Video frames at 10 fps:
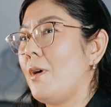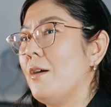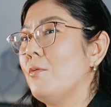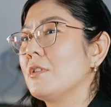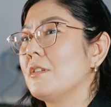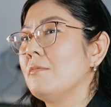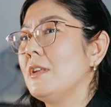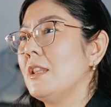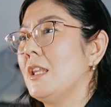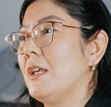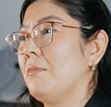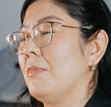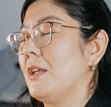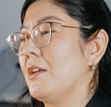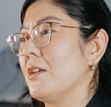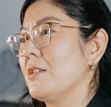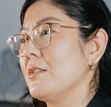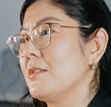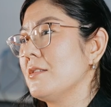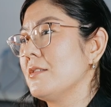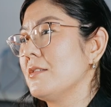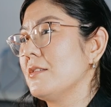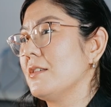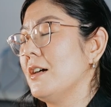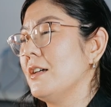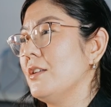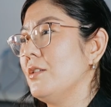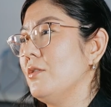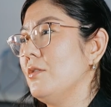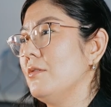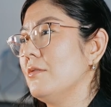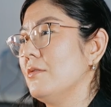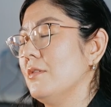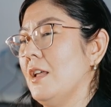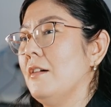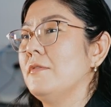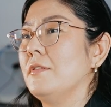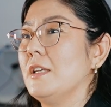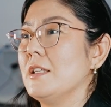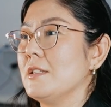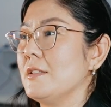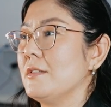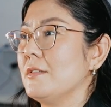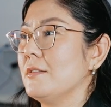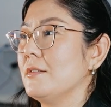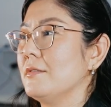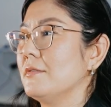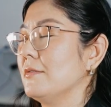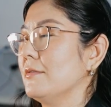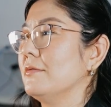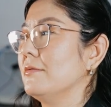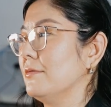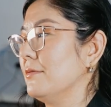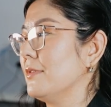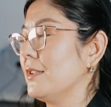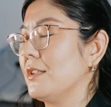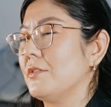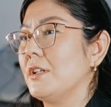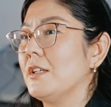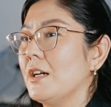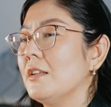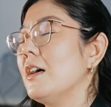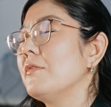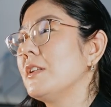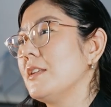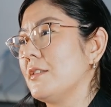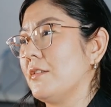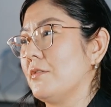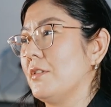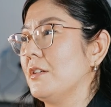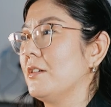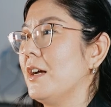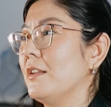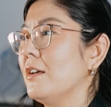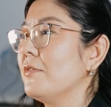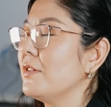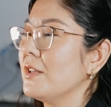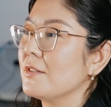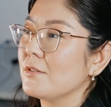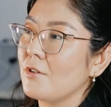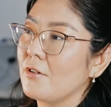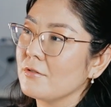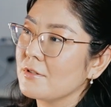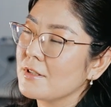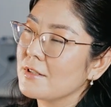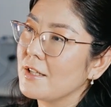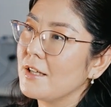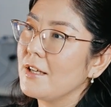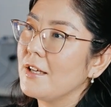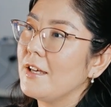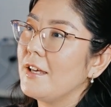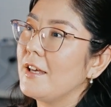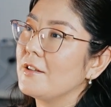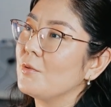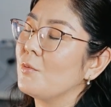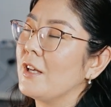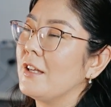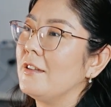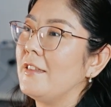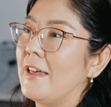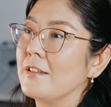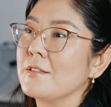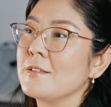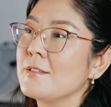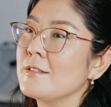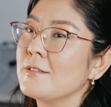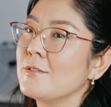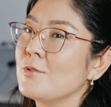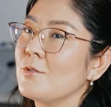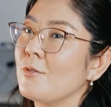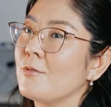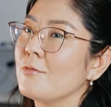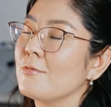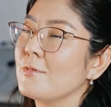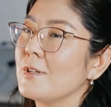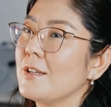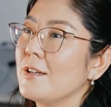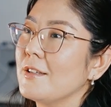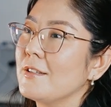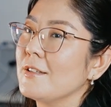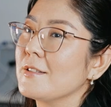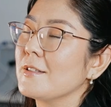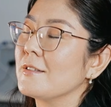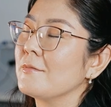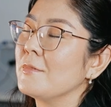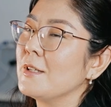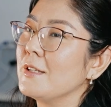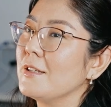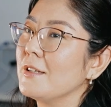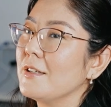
I want to meet him because I love his career. I loved his career. I love his songs and the way he danced. So I think it's gonna be...